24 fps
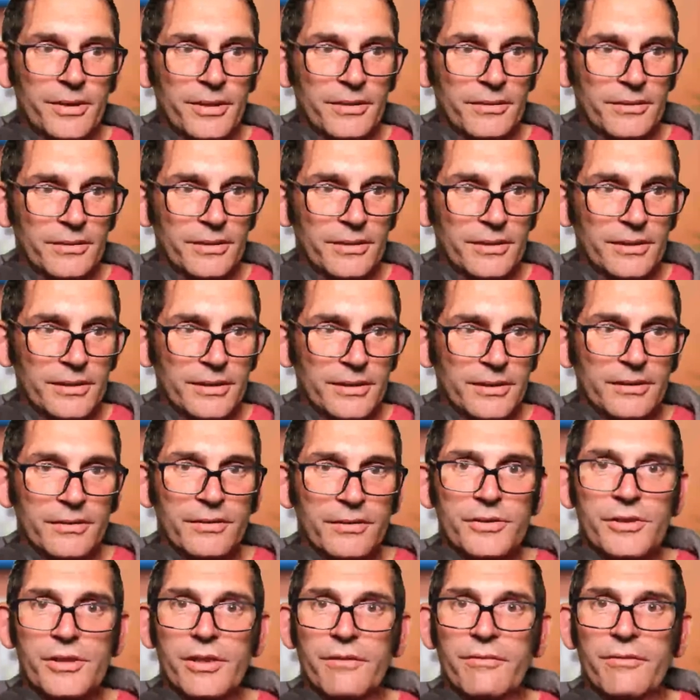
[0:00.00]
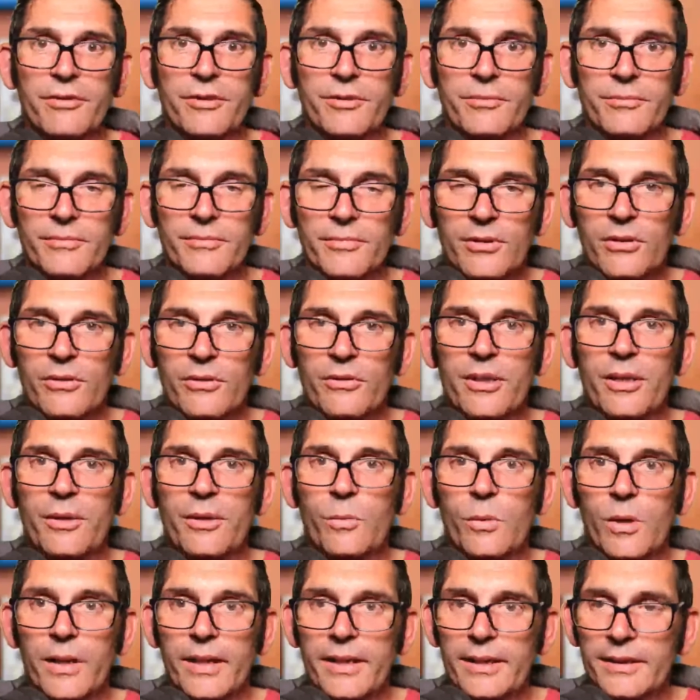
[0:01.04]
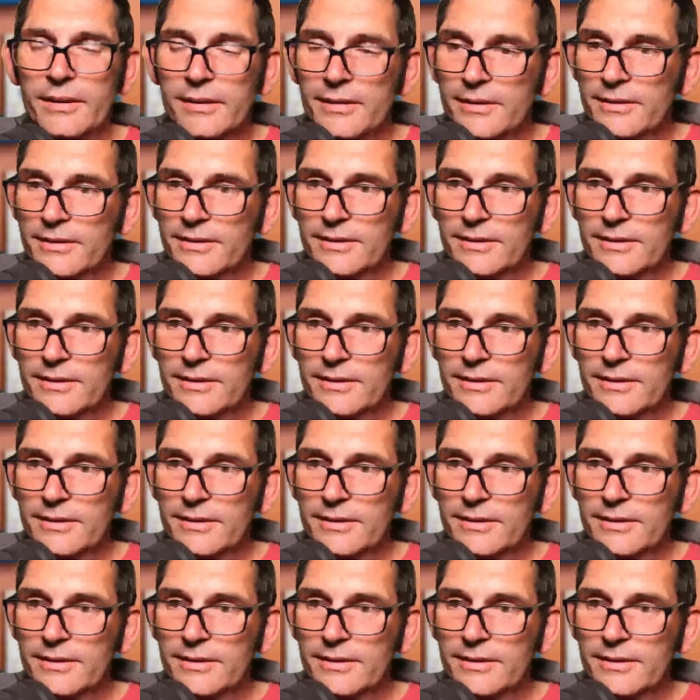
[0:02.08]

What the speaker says: and shoving them on their way,